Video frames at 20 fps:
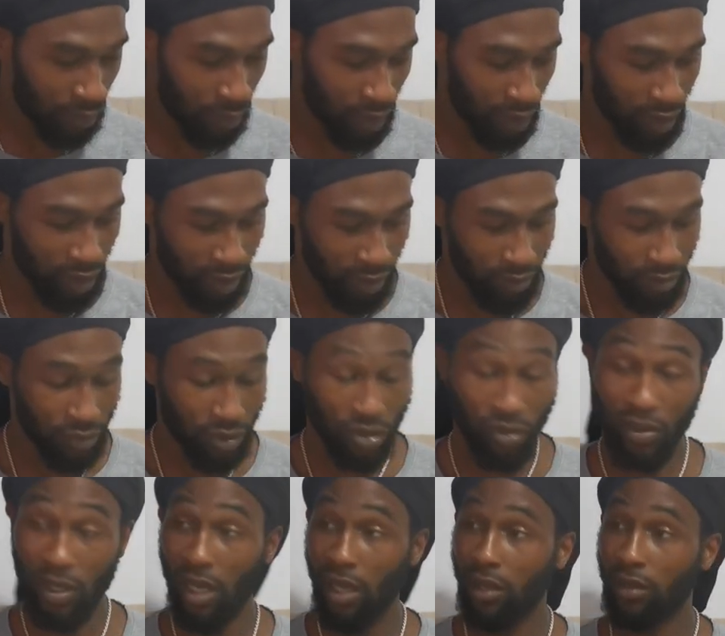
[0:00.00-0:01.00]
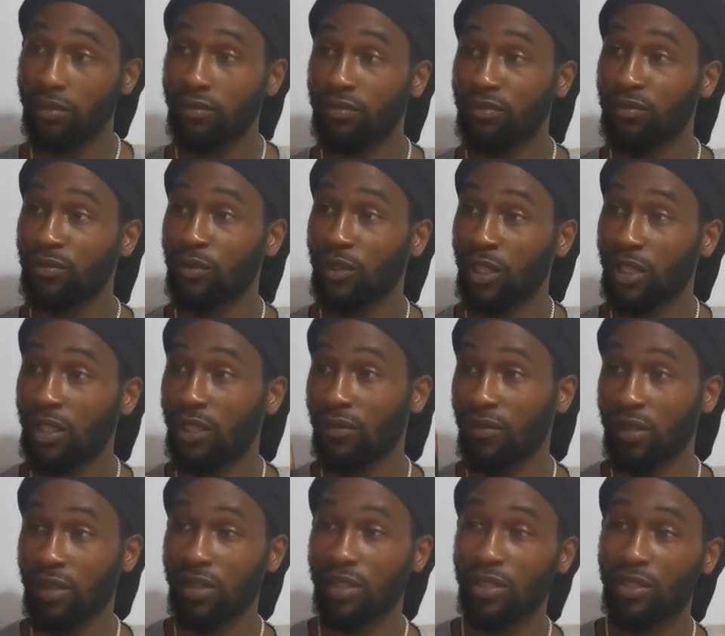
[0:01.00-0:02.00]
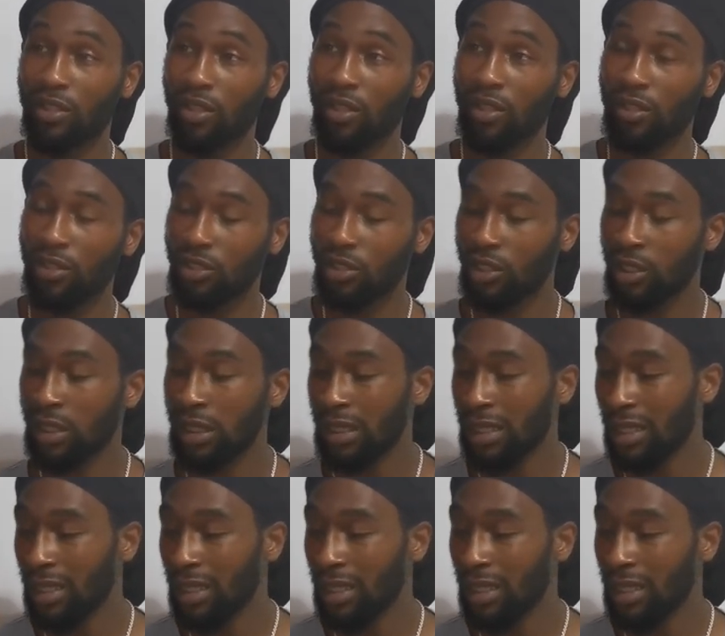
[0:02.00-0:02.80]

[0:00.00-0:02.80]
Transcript: But um, so yeah, we're gonna give this a charge